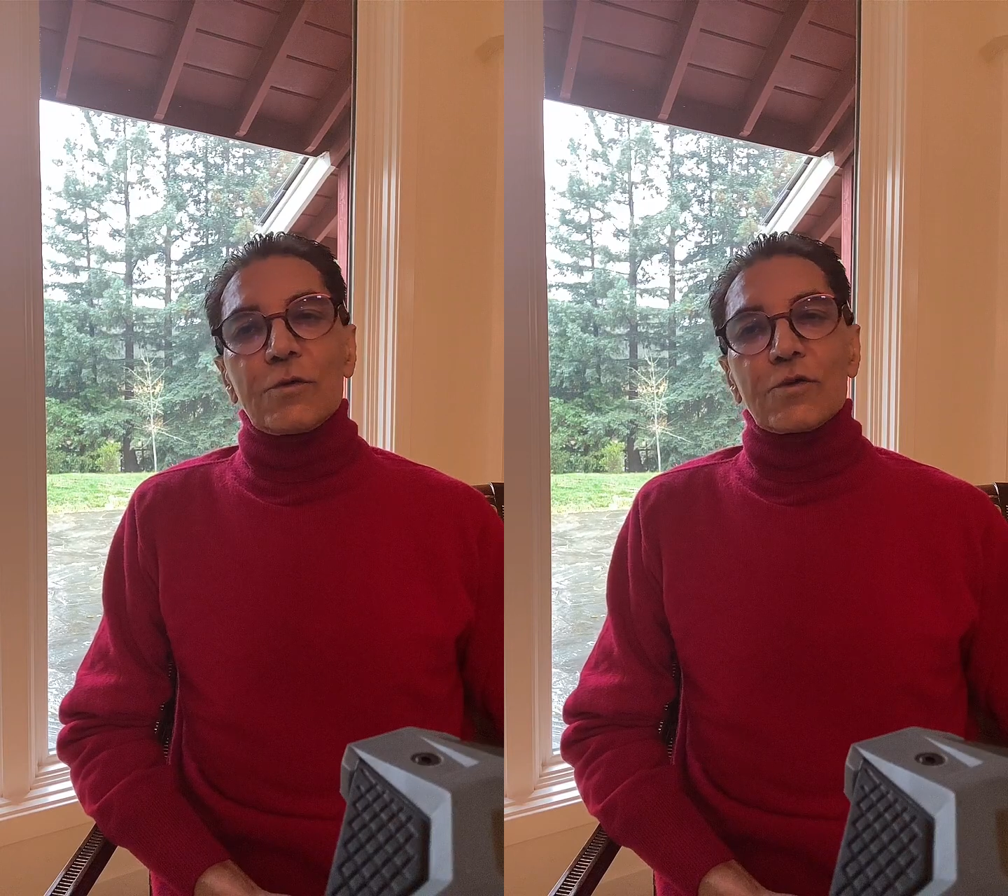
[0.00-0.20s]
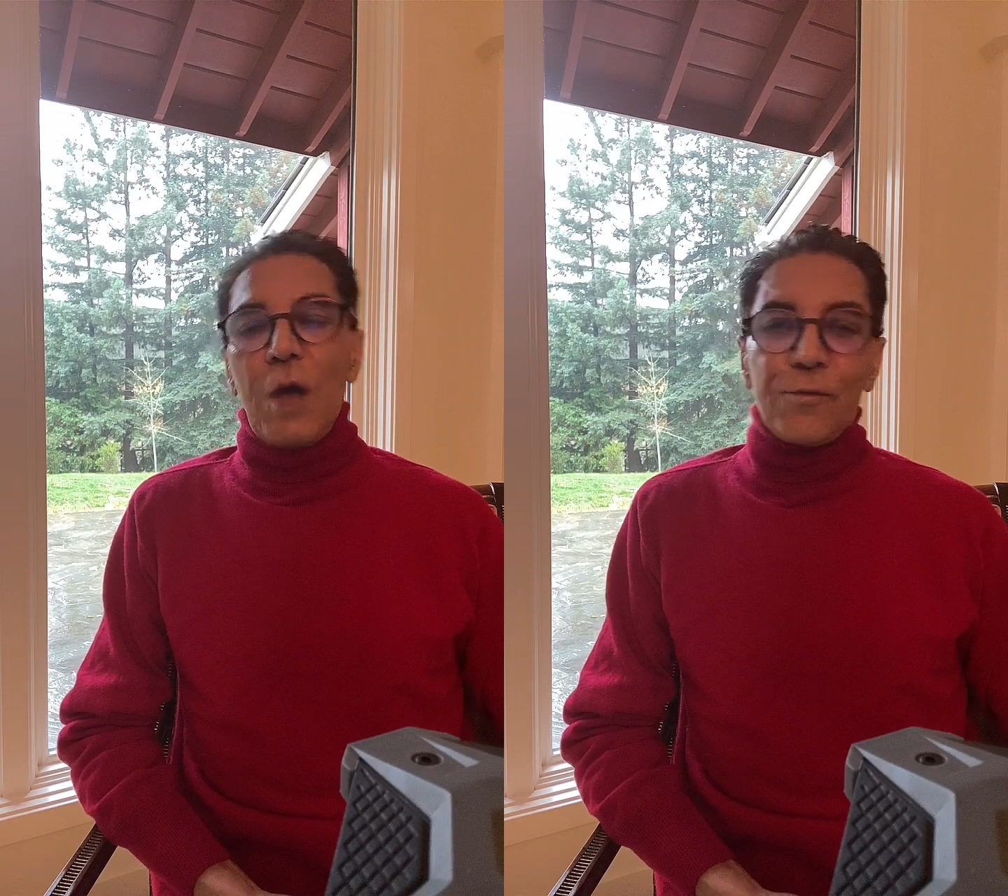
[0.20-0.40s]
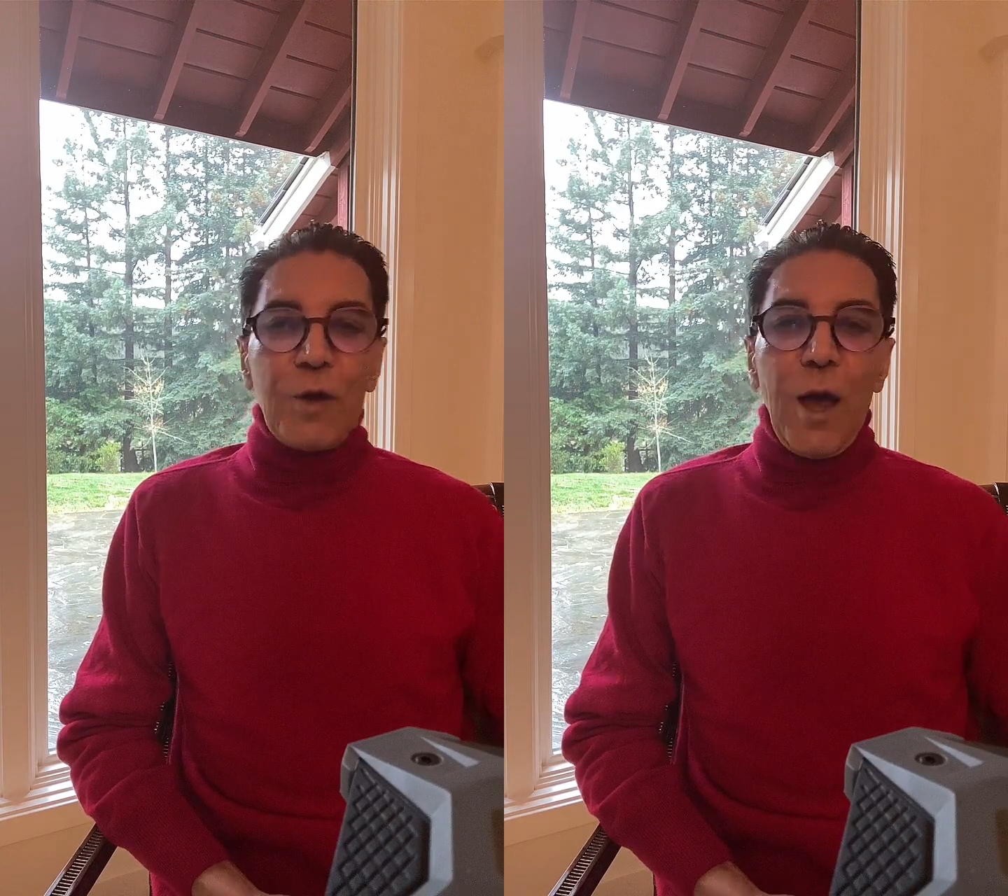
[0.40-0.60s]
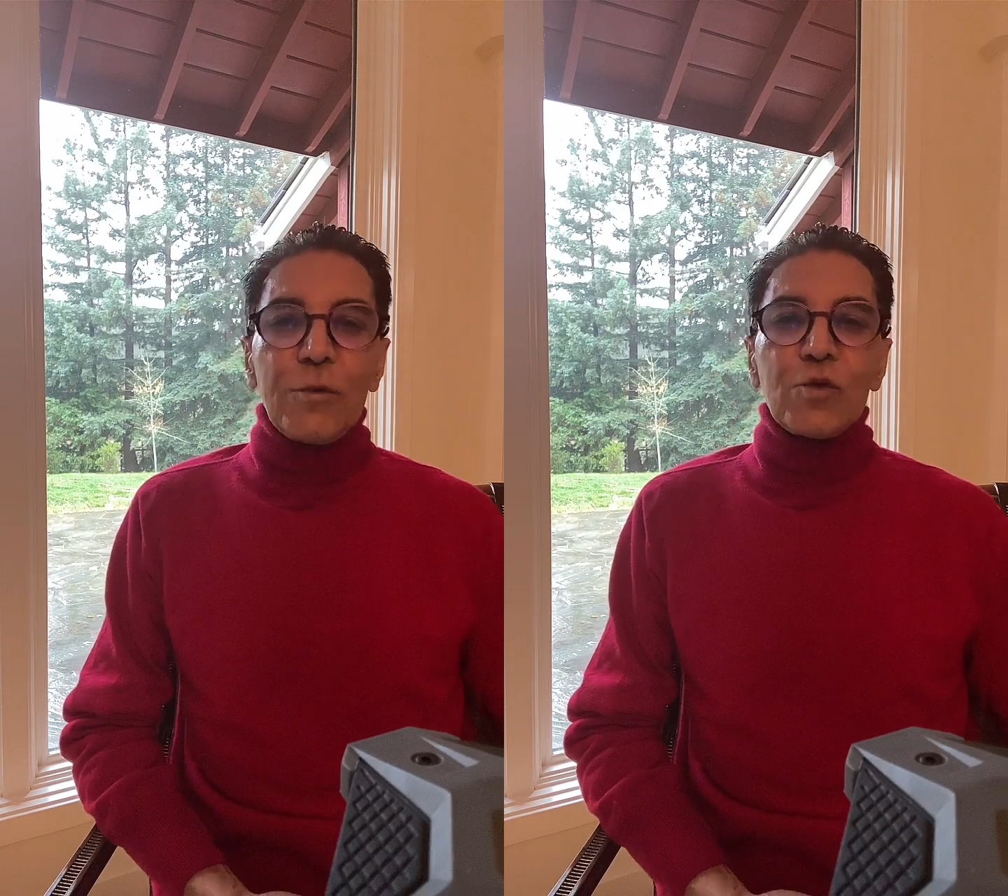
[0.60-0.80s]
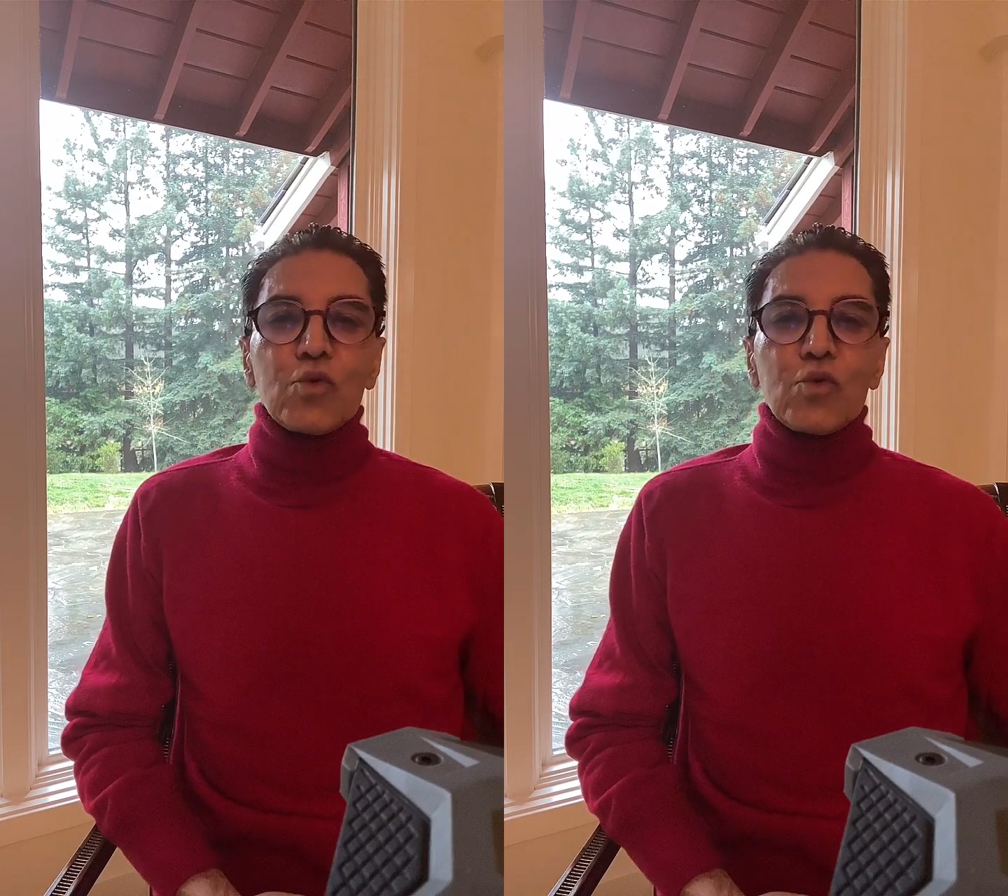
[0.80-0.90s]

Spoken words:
sometimes